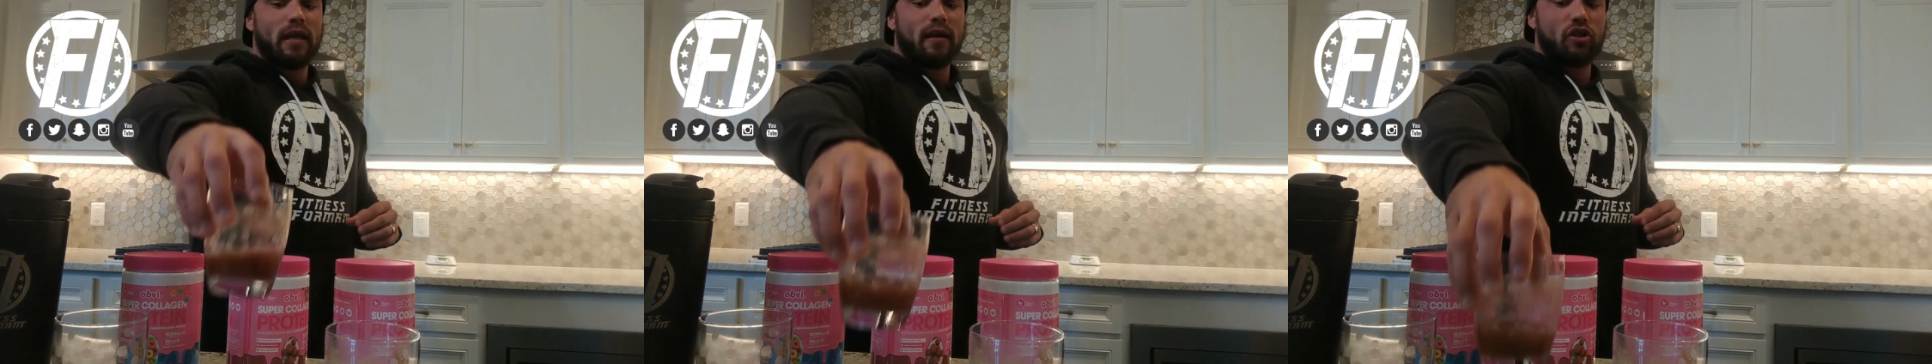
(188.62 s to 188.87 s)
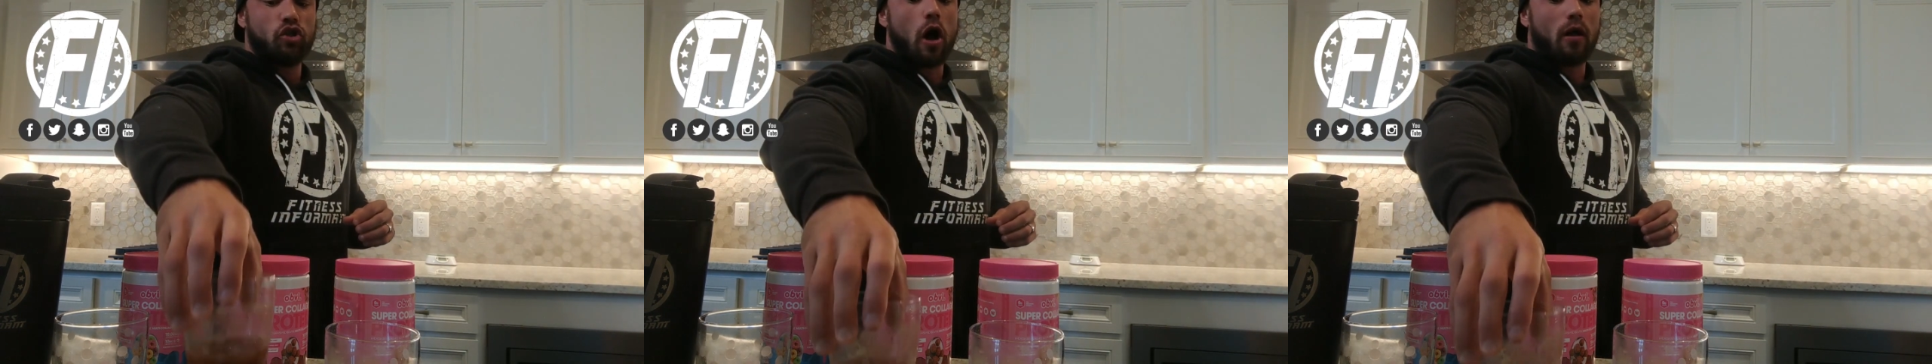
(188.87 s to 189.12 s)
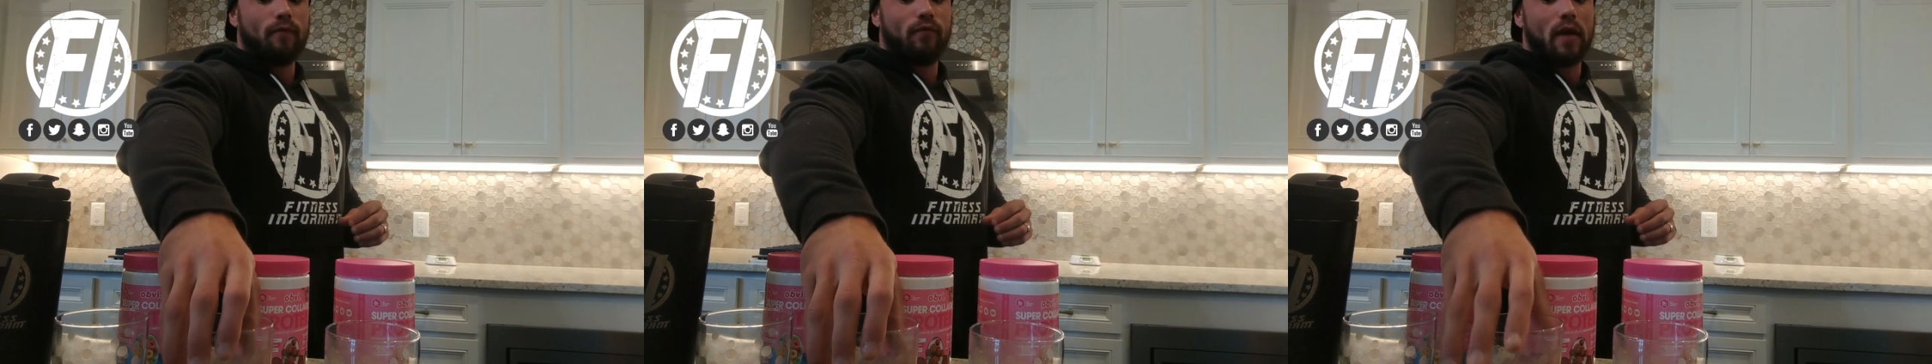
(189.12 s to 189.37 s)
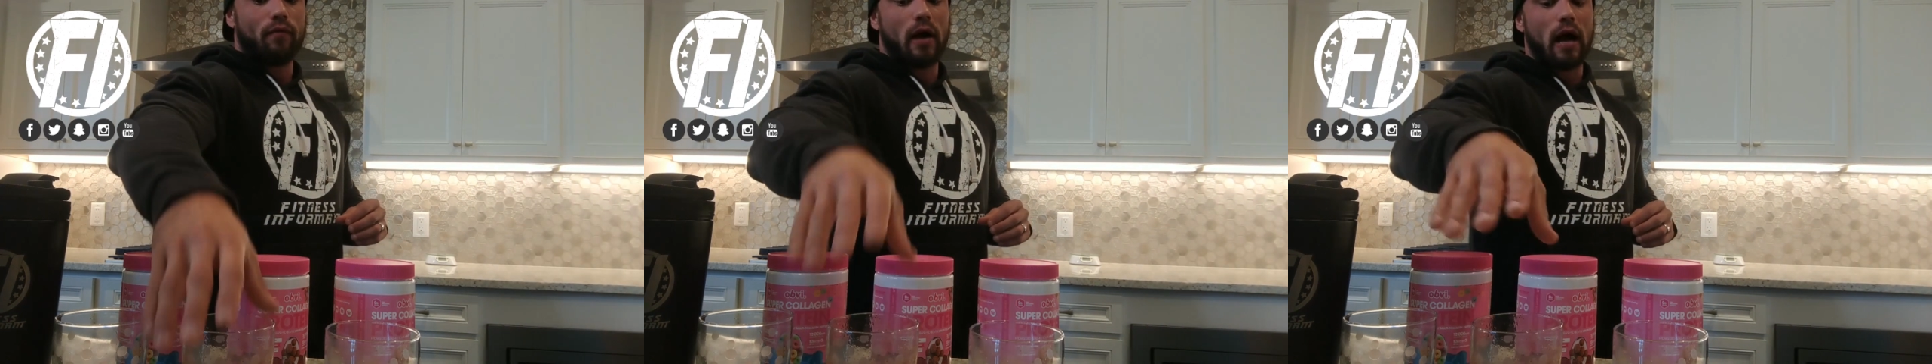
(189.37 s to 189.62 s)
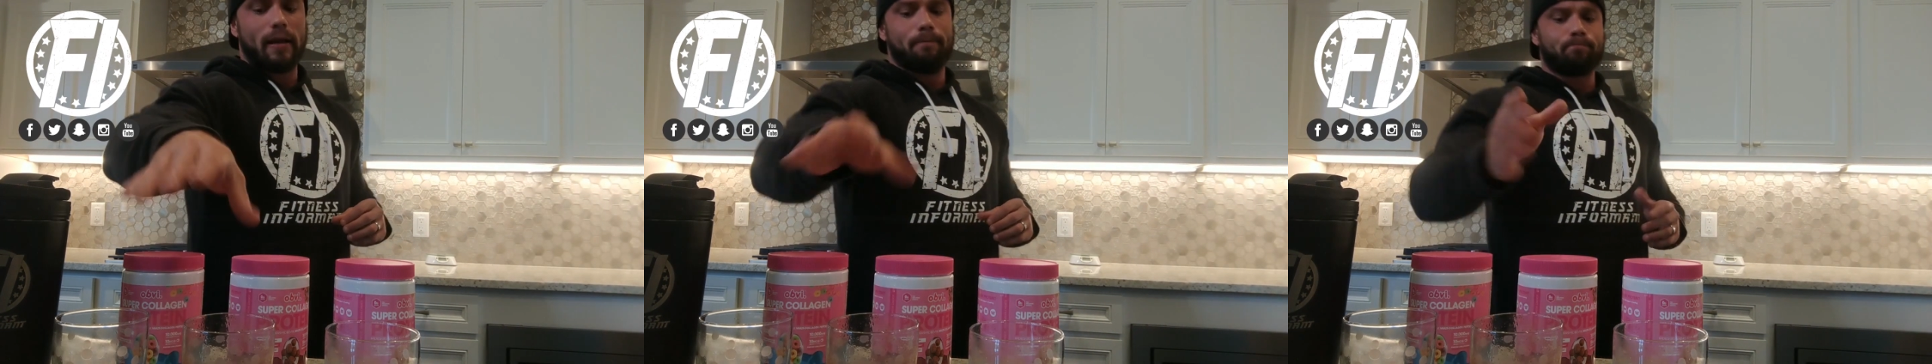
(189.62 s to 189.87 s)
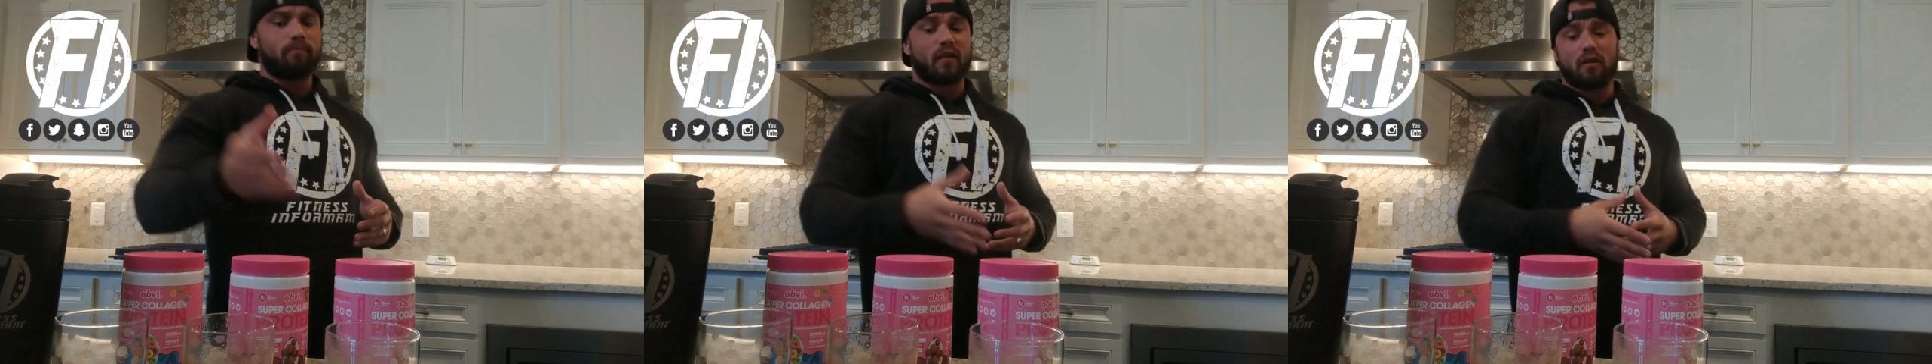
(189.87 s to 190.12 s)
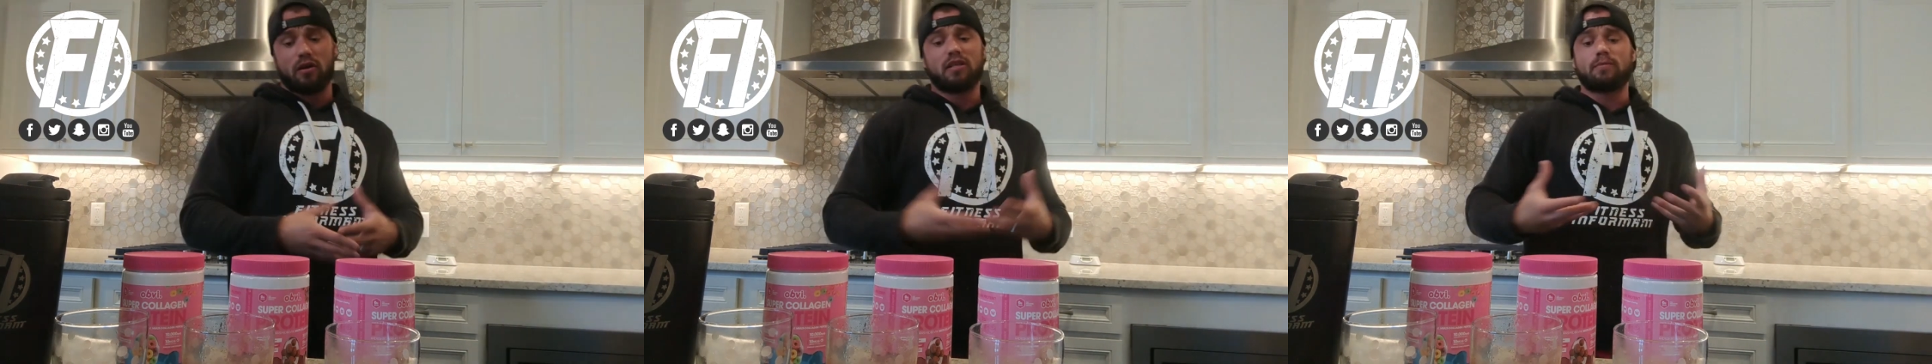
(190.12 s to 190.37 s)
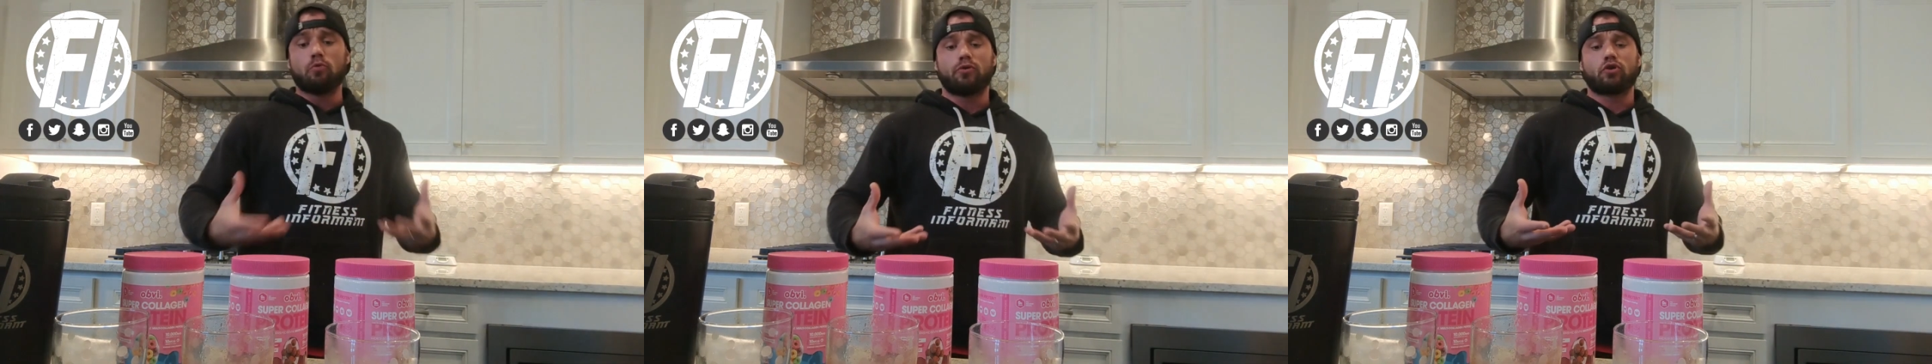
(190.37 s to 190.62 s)
getting a chocolate flavor on it, a good
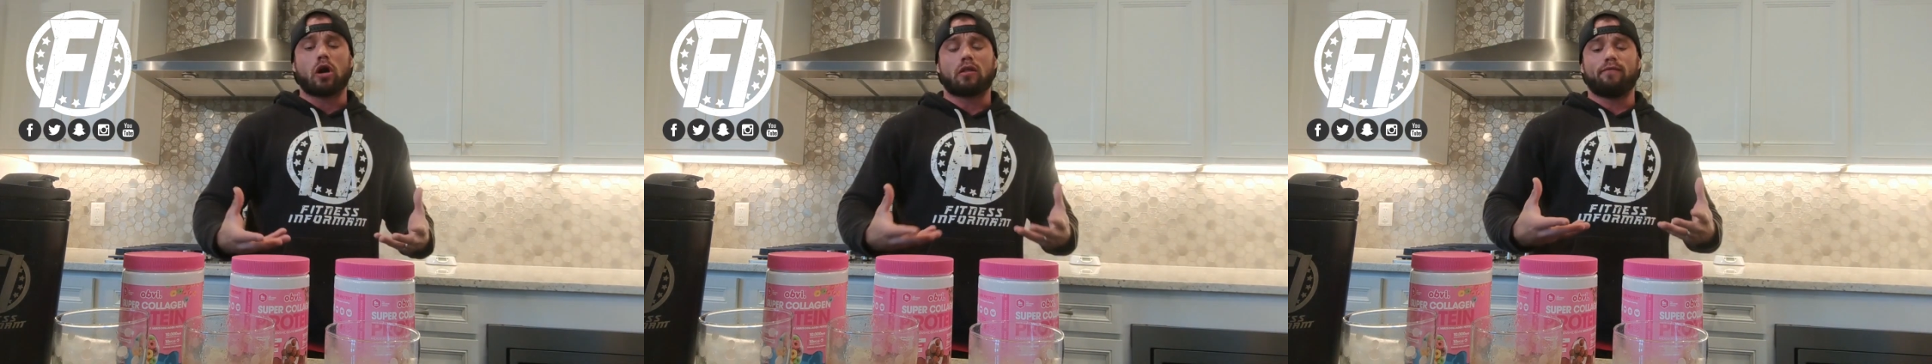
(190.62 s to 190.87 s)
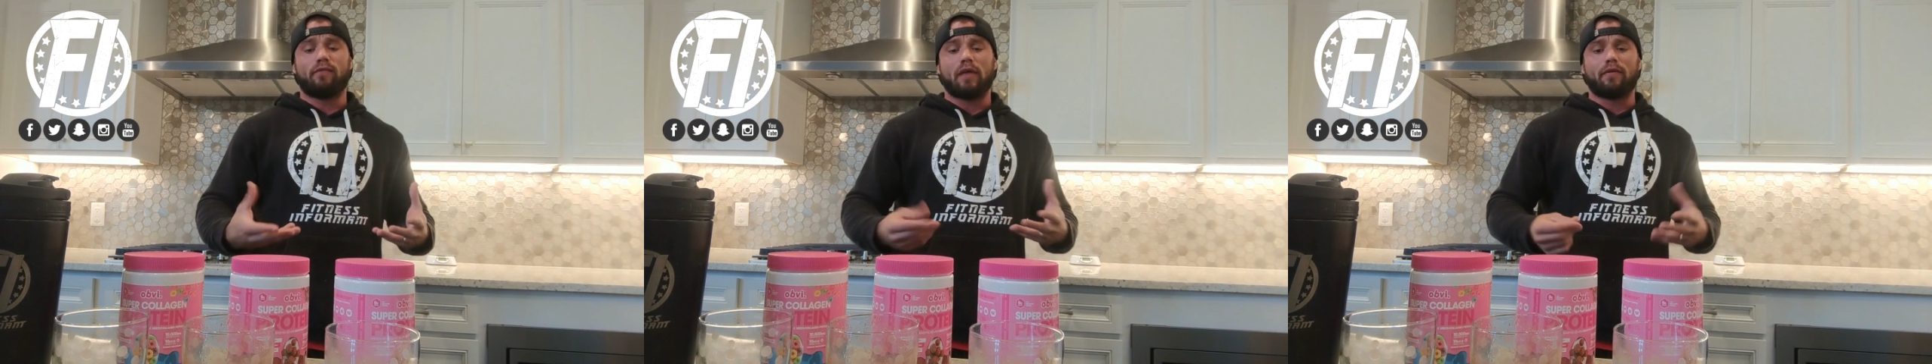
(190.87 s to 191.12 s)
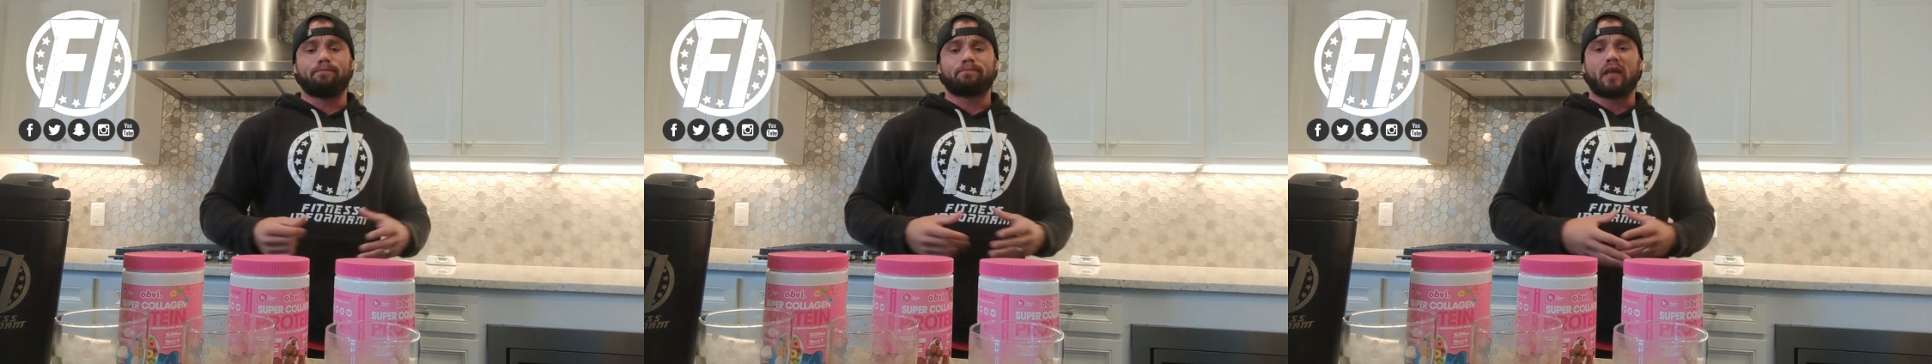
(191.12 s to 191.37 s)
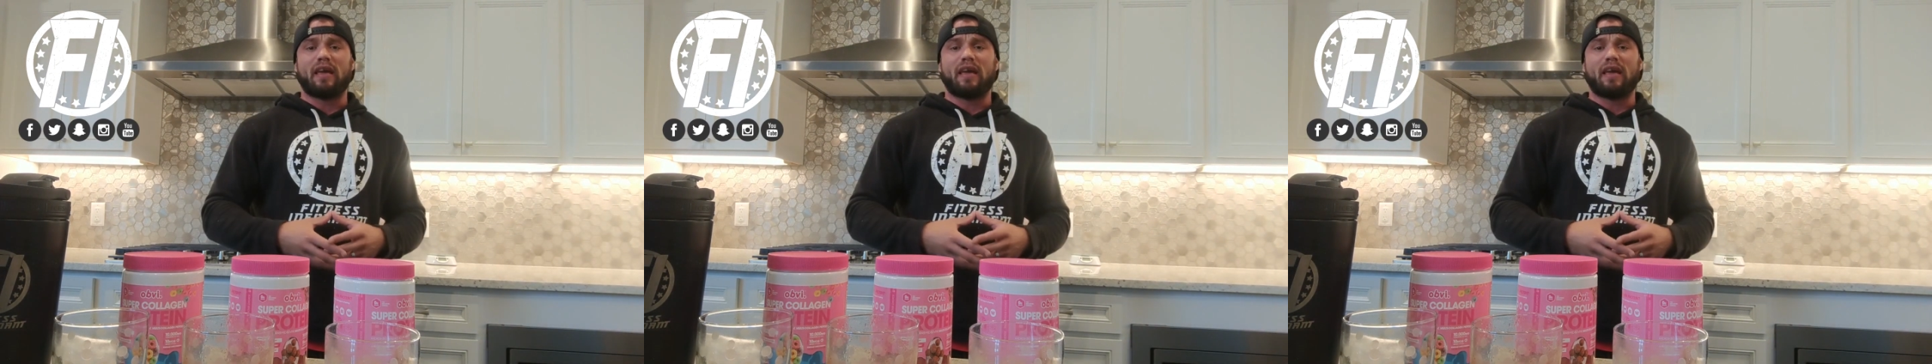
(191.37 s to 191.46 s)
smooth chocolate flavor,